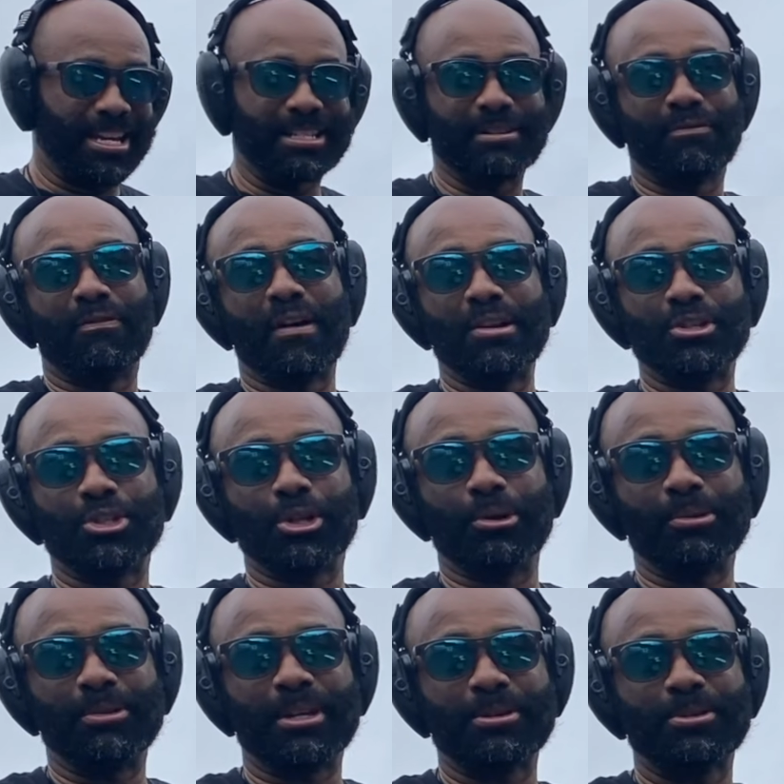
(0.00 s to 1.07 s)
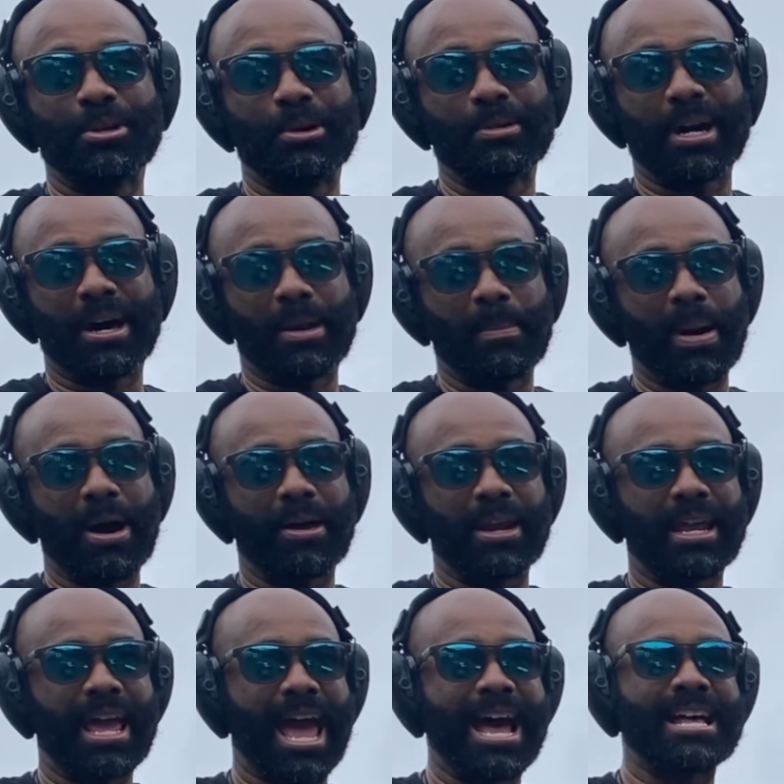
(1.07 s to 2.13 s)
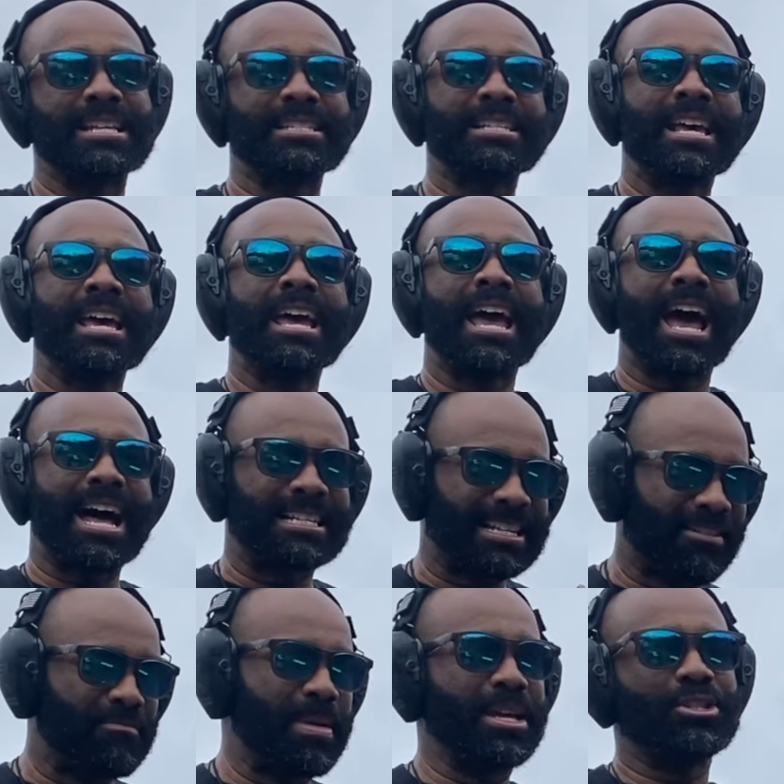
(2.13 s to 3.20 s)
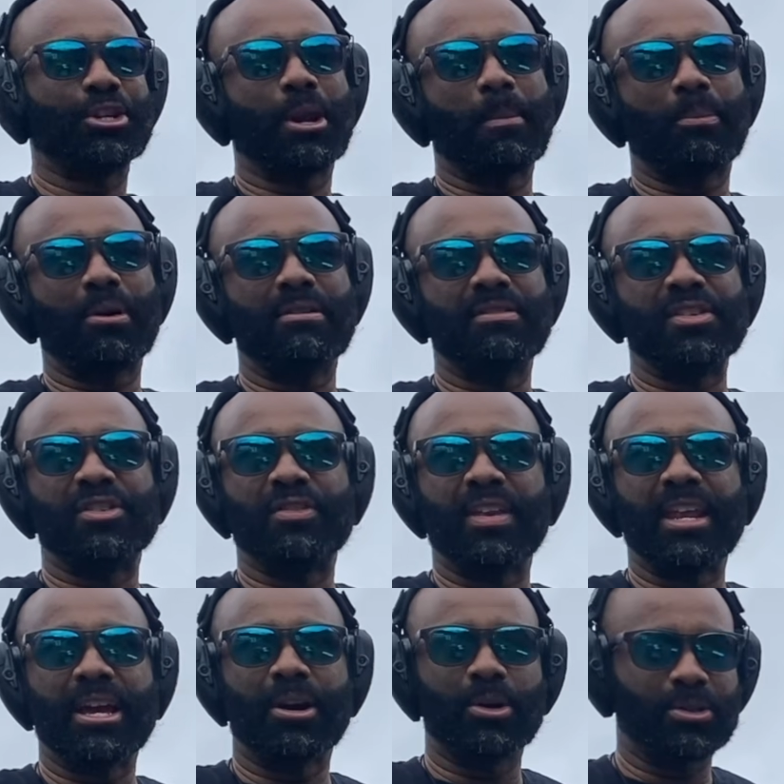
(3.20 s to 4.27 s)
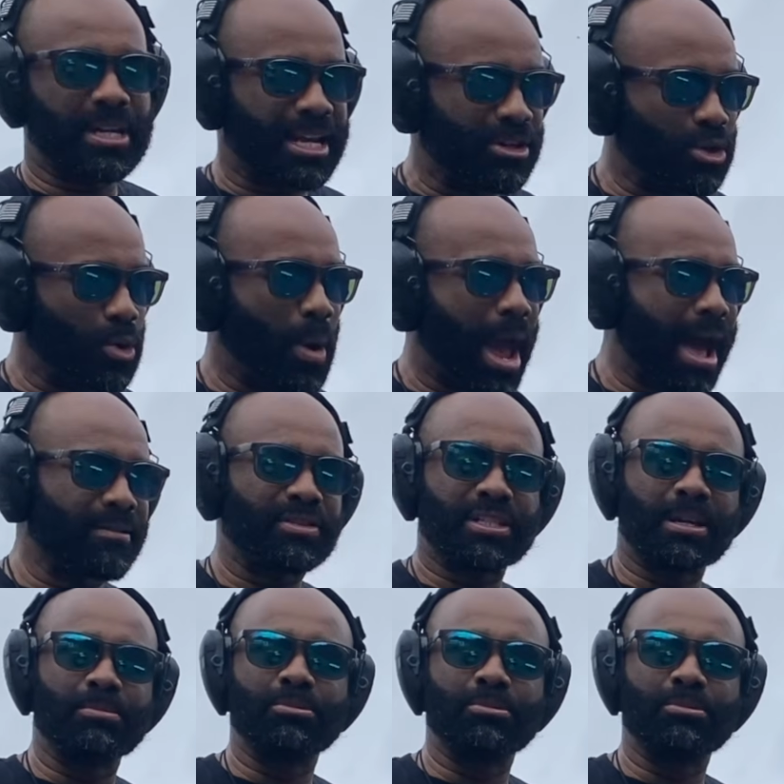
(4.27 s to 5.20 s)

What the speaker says: a fun shoot. There's no doubt about it. As I've mentioned in previous videos, I do have some